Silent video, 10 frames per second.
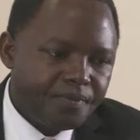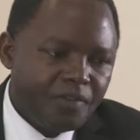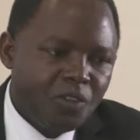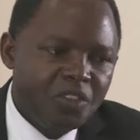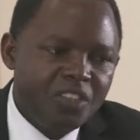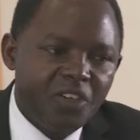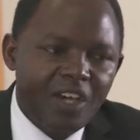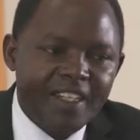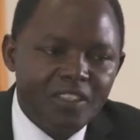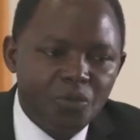We still
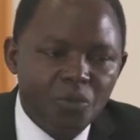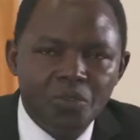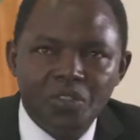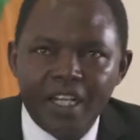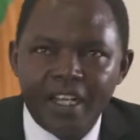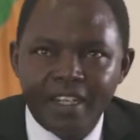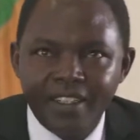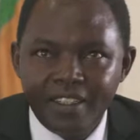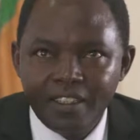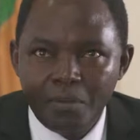are the schools
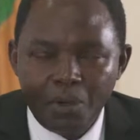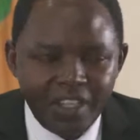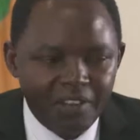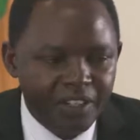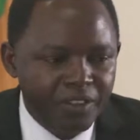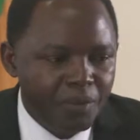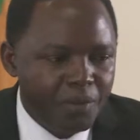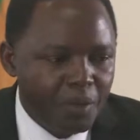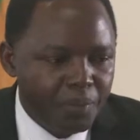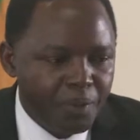learning in the Moi
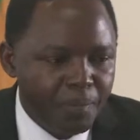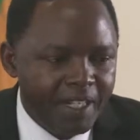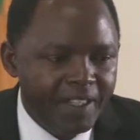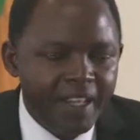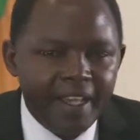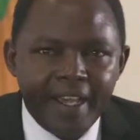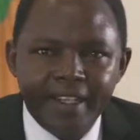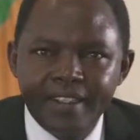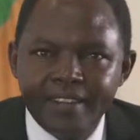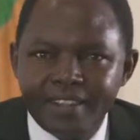Avenue primary,
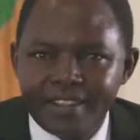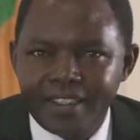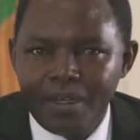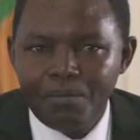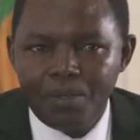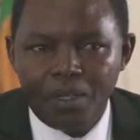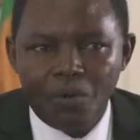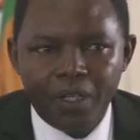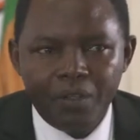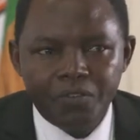and this system
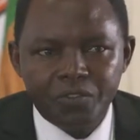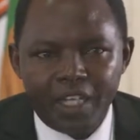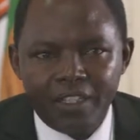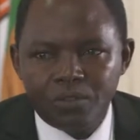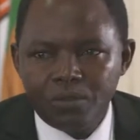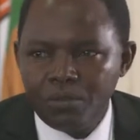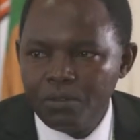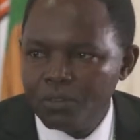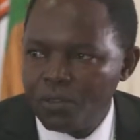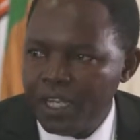we try to
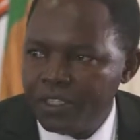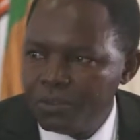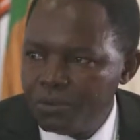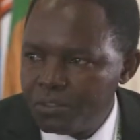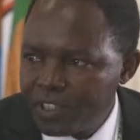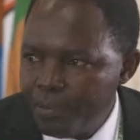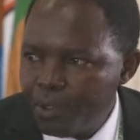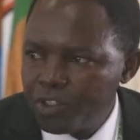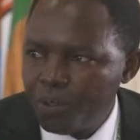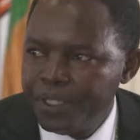
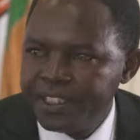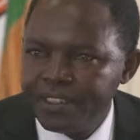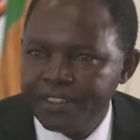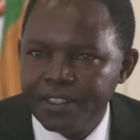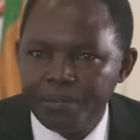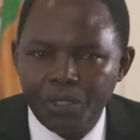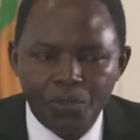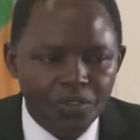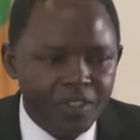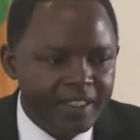semi-automate it
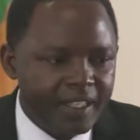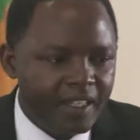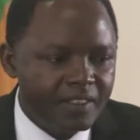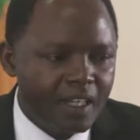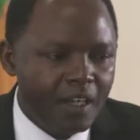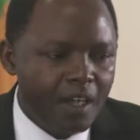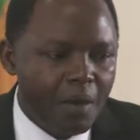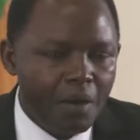because it has a